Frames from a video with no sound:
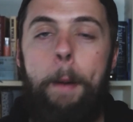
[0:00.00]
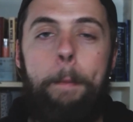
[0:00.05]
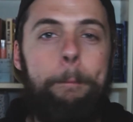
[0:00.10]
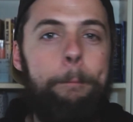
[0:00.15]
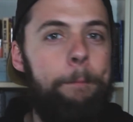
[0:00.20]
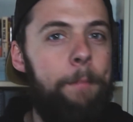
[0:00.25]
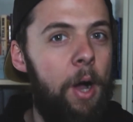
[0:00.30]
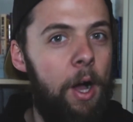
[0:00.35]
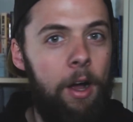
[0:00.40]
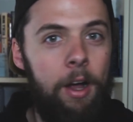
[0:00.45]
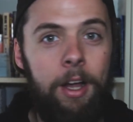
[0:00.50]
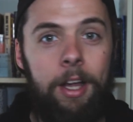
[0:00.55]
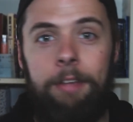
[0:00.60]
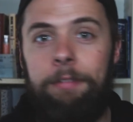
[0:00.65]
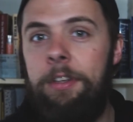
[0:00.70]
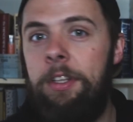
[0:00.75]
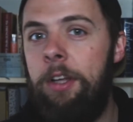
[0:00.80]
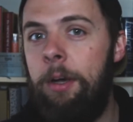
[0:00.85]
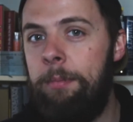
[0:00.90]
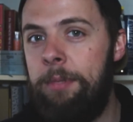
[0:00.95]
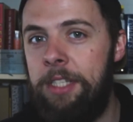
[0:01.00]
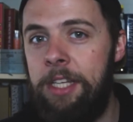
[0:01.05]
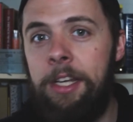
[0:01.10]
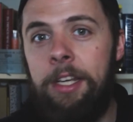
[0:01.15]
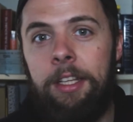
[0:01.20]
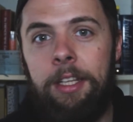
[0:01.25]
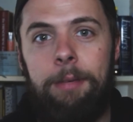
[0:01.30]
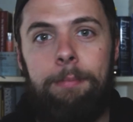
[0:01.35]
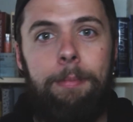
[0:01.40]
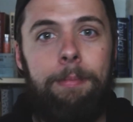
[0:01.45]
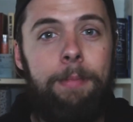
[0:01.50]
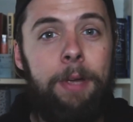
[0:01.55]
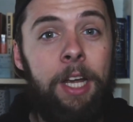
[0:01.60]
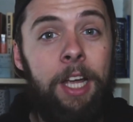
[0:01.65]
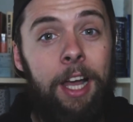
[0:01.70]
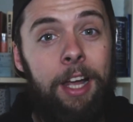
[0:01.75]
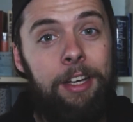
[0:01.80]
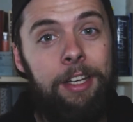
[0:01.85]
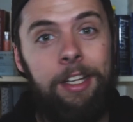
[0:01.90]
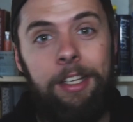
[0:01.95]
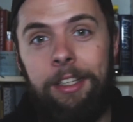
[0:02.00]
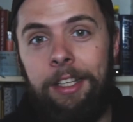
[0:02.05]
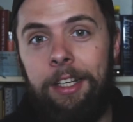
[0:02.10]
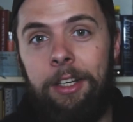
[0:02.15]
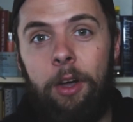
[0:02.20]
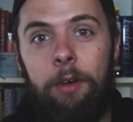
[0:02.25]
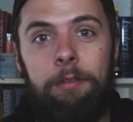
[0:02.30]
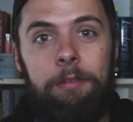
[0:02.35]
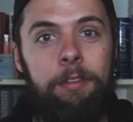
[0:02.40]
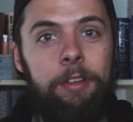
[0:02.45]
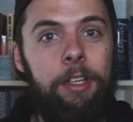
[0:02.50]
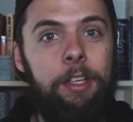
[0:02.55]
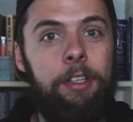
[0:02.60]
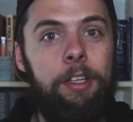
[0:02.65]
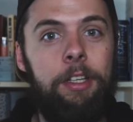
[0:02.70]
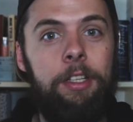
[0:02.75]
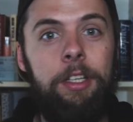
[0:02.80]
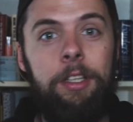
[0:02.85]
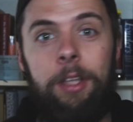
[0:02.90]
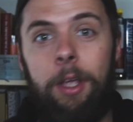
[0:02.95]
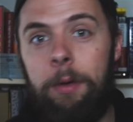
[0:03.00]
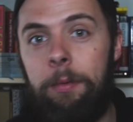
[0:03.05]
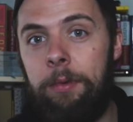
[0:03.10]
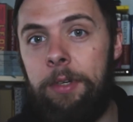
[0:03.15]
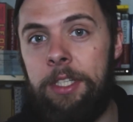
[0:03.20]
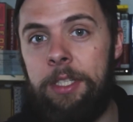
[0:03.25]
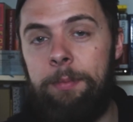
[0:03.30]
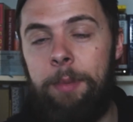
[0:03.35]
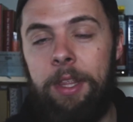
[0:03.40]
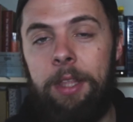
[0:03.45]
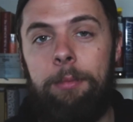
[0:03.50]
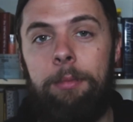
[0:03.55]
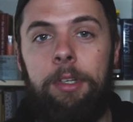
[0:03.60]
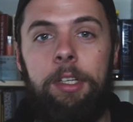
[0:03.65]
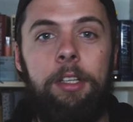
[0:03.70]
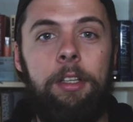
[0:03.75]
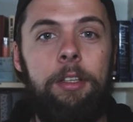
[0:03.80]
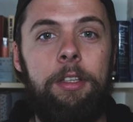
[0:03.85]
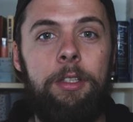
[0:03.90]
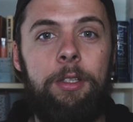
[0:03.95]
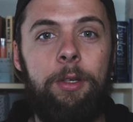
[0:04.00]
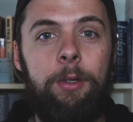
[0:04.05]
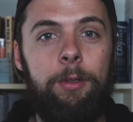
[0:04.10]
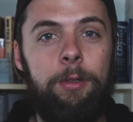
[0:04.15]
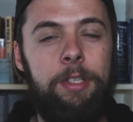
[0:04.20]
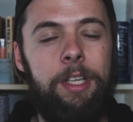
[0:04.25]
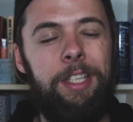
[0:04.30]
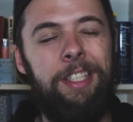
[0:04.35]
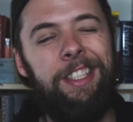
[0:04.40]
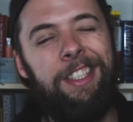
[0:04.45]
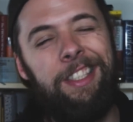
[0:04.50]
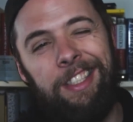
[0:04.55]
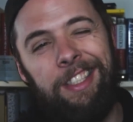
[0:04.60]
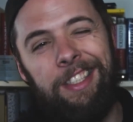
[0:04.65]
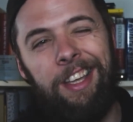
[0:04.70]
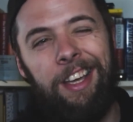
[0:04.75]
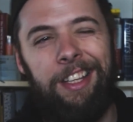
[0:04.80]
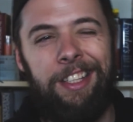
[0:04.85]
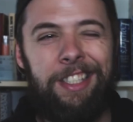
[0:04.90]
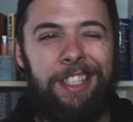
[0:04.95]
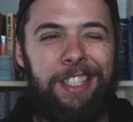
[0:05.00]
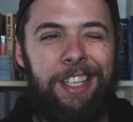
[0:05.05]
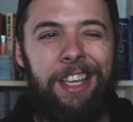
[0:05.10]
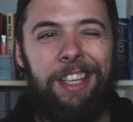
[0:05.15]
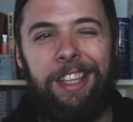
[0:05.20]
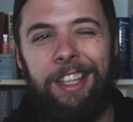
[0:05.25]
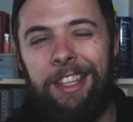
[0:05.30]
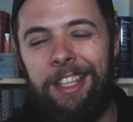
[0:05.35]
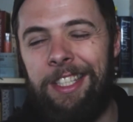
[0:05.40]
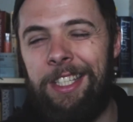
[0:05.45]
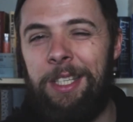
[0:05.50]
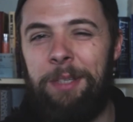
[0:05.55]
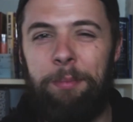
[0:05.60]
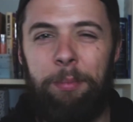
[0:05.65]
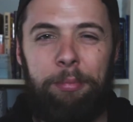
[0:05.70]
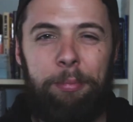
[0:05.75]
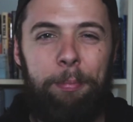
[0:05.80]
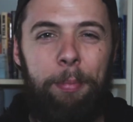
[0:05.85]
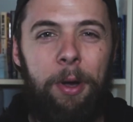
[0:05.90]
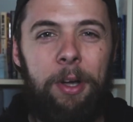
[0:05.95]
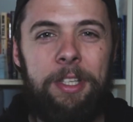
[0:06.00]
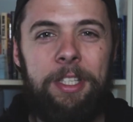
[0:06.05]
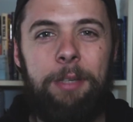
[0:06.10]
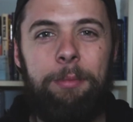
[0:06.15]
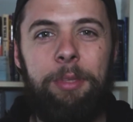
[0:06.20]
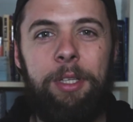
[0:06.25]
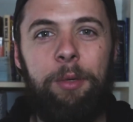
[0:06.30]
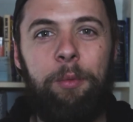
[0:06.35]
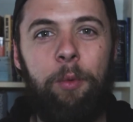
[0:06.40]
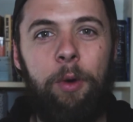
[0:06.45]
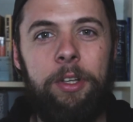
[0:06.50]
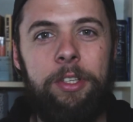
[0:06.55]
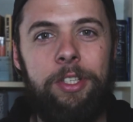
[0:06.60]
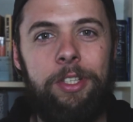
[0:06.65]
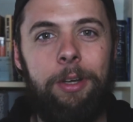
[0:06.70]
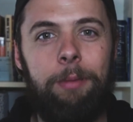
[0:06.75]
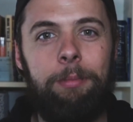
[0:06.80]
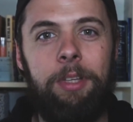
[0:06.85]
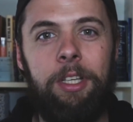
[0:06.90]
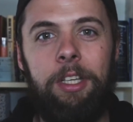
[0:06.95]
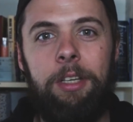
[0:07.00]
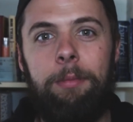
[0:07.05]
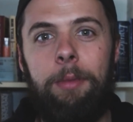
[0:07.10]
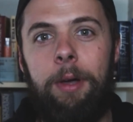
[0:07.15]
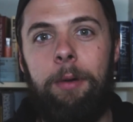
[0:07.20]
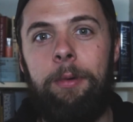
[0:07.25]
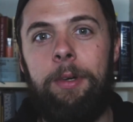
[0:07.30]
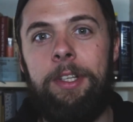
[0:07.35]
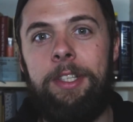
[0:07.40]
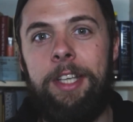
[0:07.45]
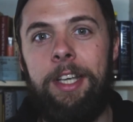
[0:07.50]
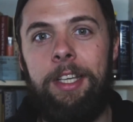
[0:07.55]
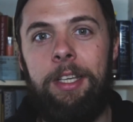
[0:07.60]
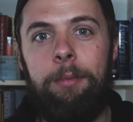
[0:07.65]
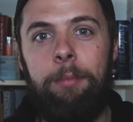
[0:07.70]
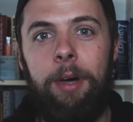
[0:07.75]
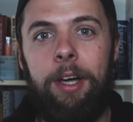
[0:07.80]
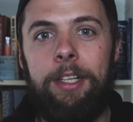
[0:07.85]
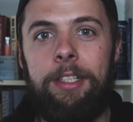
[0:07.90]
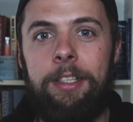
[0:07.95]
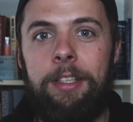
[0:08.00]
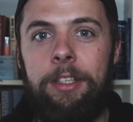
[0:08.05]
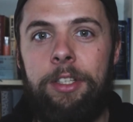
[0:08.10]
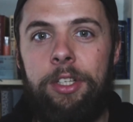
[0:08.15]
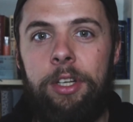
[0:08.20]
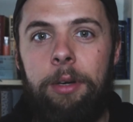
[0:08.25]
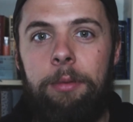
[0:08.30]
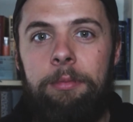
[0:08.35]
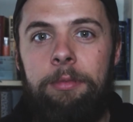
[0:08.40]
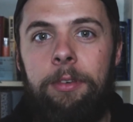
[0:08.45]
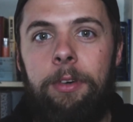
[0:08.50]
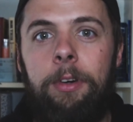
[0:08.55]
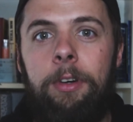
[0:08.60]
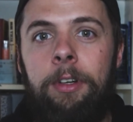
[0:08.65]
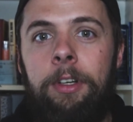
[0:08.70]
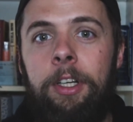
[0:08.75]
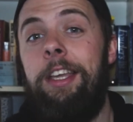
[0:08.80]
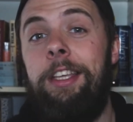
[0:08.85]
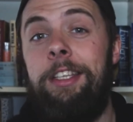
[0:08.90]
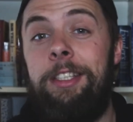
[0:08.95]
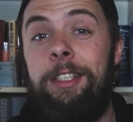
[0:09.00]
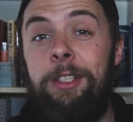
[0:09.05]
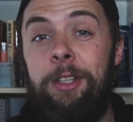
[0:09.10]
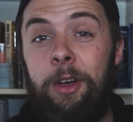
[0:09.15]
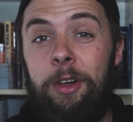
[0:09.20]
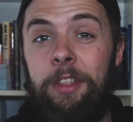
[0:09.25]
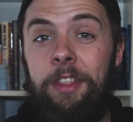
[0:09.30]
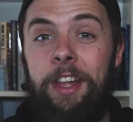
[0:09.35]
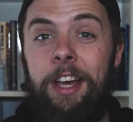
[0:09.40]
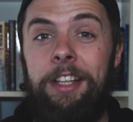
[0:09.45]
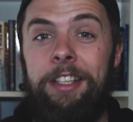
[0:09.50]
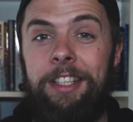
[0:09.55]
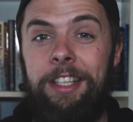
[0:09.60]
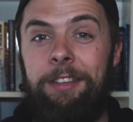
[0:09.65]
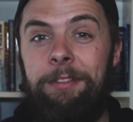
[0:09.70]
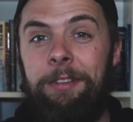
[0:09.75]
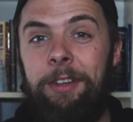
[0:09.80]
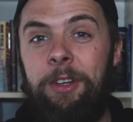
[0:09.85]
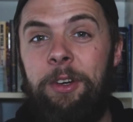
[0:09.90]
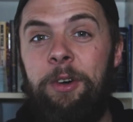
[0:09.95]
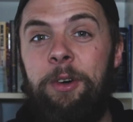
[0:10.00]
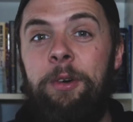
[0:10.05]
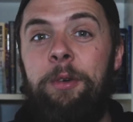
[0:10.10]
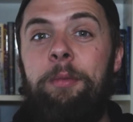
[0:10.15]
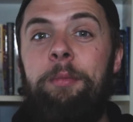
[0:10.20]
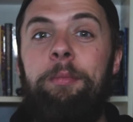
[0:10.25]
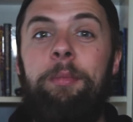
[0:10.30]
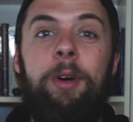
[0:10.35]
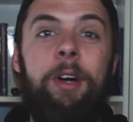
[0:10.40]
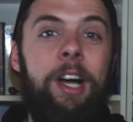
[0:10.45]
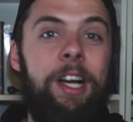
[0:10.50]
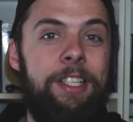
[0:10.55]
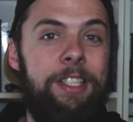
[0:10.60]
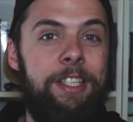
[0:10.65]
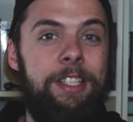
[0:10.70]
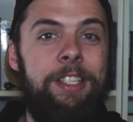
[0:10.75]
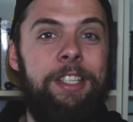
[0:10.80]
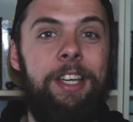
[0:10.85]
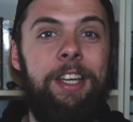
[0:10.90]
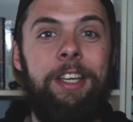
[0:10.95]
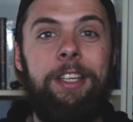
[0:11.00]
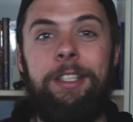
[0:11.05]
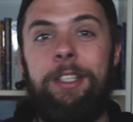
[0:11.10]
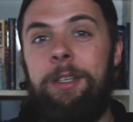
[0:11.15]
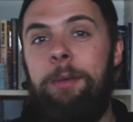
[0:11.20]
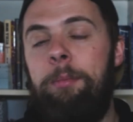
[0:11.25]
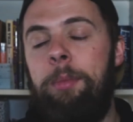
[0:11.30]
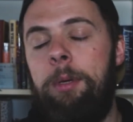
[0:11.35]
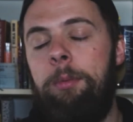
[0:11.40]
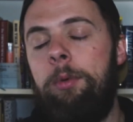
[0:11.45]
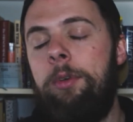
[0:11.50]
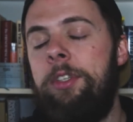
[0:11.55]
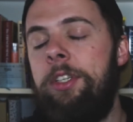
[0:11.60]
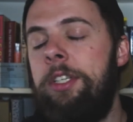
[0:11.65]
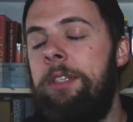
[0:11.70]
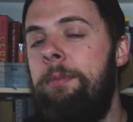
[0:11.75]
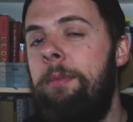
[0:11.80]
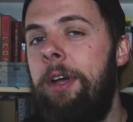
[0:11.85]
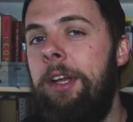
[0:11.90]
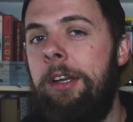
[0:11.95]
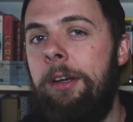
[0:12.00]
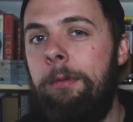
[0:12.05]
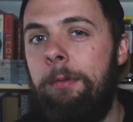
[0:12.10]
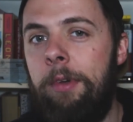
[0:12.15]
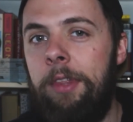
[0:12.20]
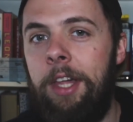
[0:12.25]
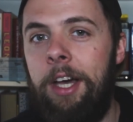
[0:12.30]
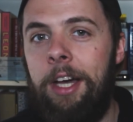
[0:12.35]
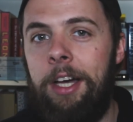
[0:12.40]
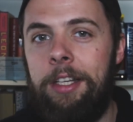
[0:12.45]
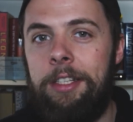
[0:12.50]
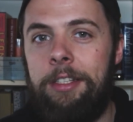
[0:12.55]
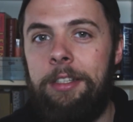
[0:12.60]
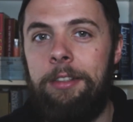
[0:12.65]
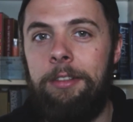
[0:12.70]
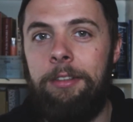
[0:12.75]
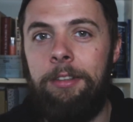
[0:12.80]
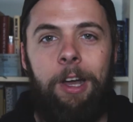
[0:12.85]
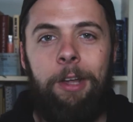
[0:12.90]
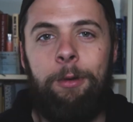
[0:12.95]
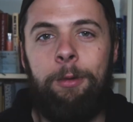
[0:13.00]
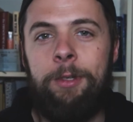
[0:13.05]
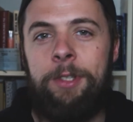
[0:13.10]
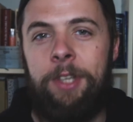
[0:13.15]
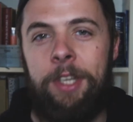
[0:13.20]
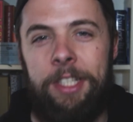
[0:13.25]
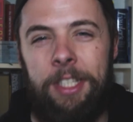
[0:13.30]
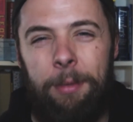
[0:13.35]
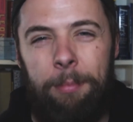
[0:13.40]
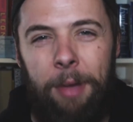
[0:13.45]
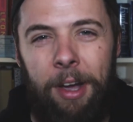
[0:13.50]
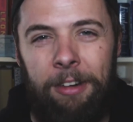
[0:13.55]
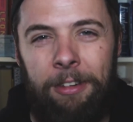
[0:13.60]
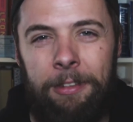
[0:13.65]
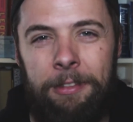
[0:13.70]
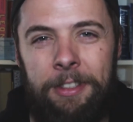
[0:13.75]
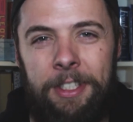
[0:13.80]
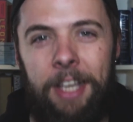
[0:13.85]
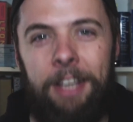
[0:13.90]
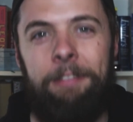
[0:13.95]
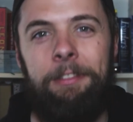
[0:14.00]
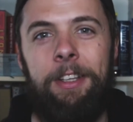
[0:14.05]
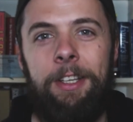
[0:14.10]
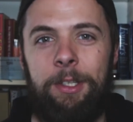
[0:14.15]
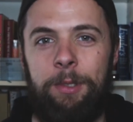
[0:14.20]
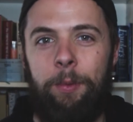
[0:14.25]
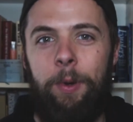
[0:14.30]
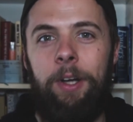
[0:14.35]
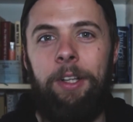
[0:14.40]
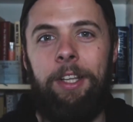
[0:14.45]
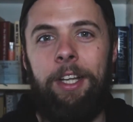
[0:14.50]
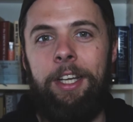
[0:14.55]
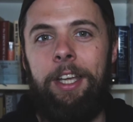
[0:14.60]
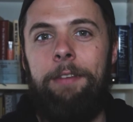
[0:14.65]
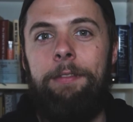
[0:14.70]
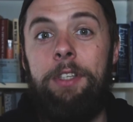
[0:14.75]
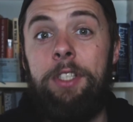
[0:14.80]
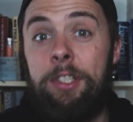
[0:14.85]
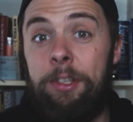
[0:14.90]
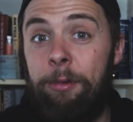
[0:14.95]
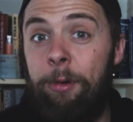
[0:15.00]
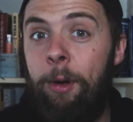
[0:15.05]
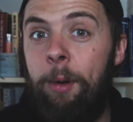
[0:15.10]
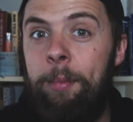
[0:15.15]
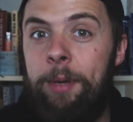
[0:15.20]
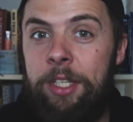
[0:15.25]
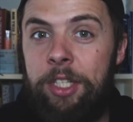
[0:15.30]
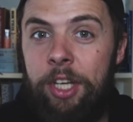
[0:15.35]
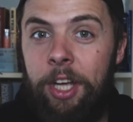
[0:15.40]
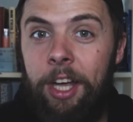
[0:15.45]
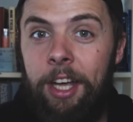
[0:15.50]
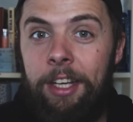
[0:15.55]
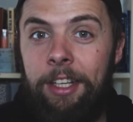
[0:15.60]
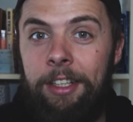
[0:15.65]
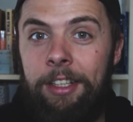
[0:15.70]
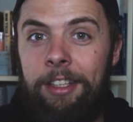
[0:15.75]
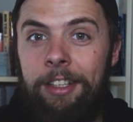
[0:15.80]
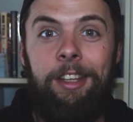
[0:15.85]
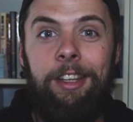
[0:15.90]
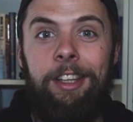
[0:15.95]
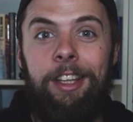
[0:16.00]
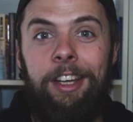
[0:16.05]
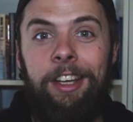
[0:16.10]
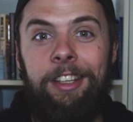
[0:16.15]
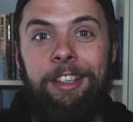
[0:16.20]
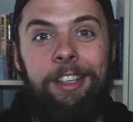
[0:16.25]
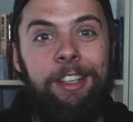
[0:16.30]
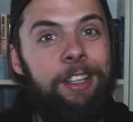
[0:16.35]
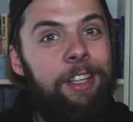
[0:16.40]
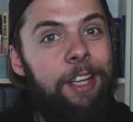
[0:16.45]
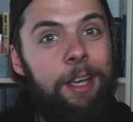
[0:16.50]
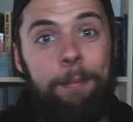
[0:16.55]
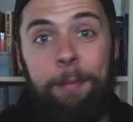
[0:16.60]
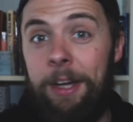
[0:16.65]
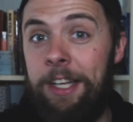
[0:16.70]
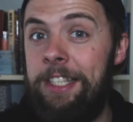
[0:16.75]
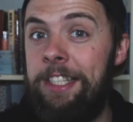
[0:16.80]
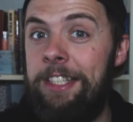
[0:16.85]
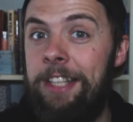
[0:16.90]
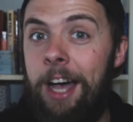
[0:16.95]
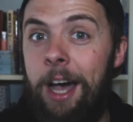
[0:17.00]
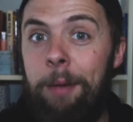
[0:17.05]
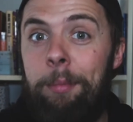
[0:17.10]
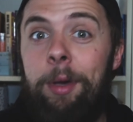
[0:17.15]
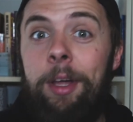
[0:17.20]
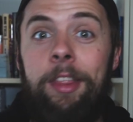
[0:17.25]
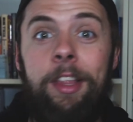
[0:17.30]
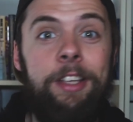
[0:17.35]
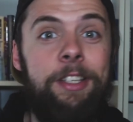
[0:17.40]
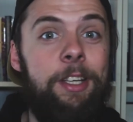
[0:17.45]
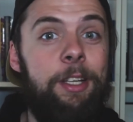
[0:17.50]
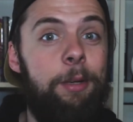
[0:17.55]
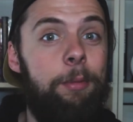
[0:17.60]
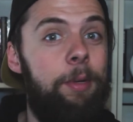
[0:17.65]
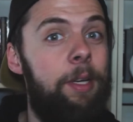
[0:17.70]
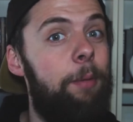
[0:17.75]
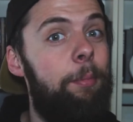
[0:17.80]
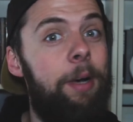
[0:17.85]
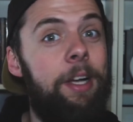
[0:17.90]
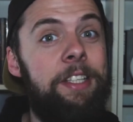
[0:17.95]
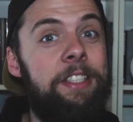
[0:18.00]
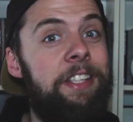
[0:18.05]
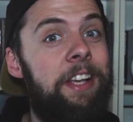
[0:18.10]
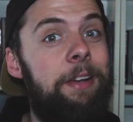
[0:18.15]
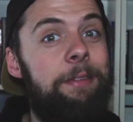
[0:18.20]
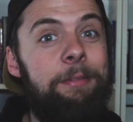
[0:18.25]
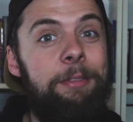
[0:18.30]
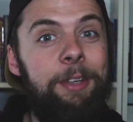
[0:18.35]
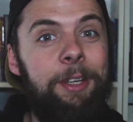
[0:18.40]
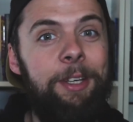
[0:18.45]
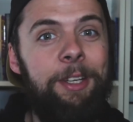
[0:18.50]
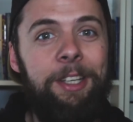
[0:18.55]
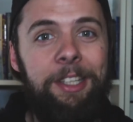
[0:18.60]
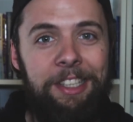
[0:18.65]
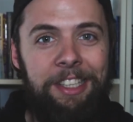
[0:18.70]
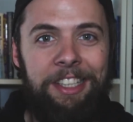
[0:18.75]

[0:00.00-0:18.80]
But if you're not particularly mechanically confident and you don't want to spend the money on the tools, I'd say that this is possibly one job that you might want to take your bike to the shop for. It's not that difficult, but as I say, some people just might not want the hassle. And also it's a matter of safety as well. Like if you screw up a chain, then it might snap and that's going to be a bad time for you.